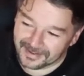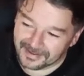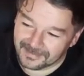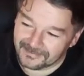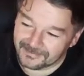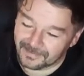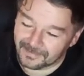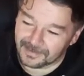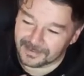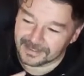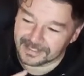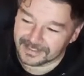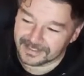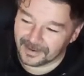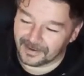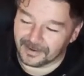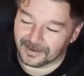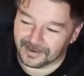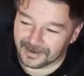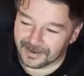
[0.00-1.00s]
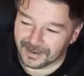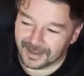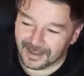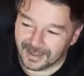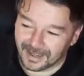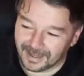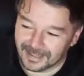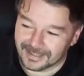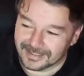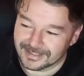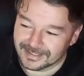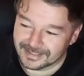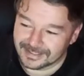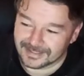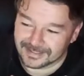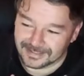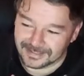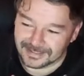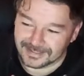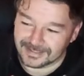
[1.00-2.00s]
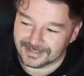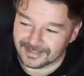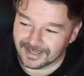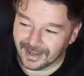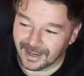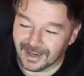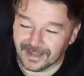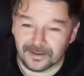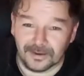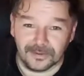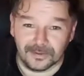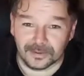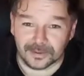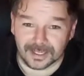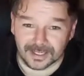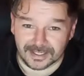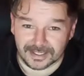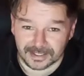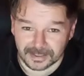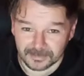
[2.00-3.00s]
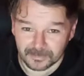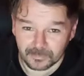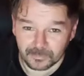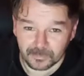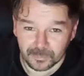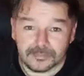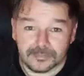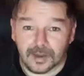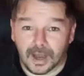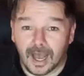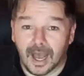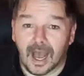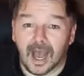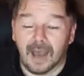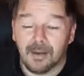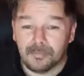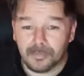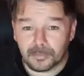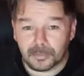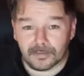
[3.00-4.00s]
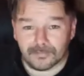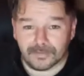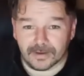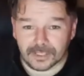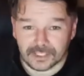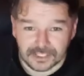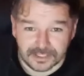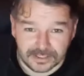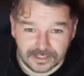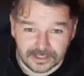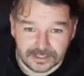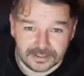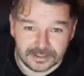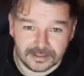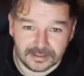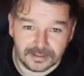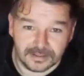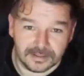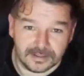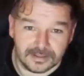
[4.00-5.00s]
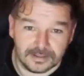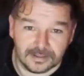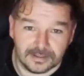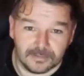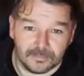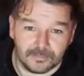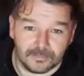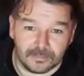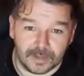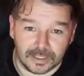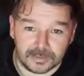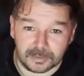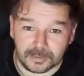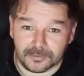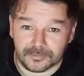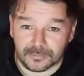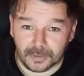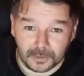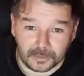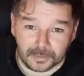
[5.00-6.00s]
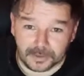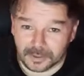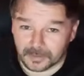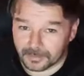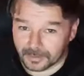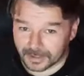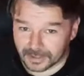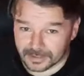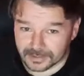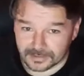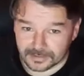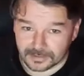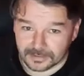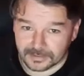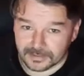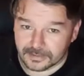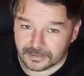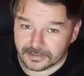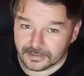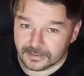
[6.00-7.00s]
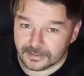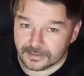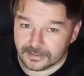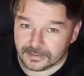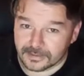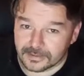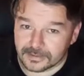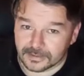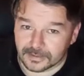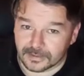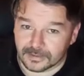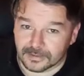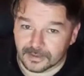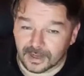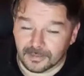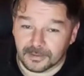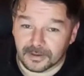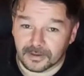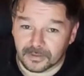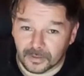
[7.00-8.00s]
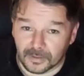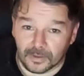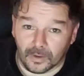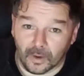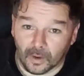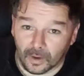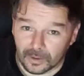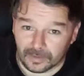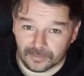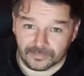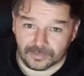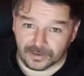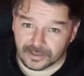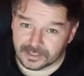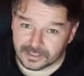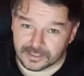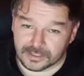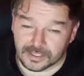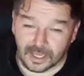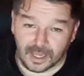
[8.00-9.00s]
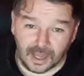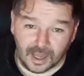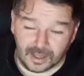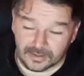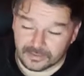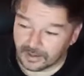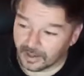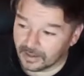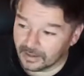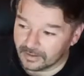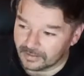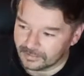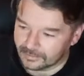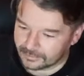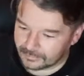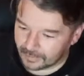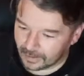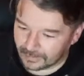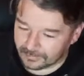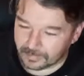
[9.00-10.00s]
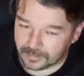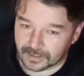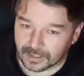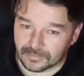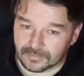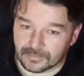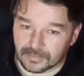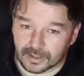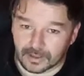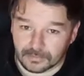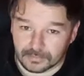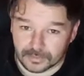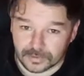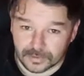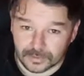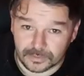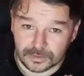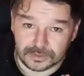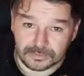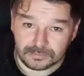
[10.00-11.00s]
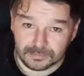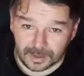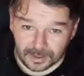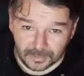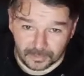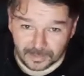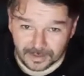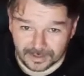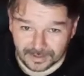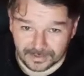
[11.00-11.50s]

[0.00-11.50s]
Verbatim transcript: for as long as I don't look at it. I'm a perfectionist that's been fucked with in the past. So I'm ignoring all advice that I thought i been given and I'm just doing it my way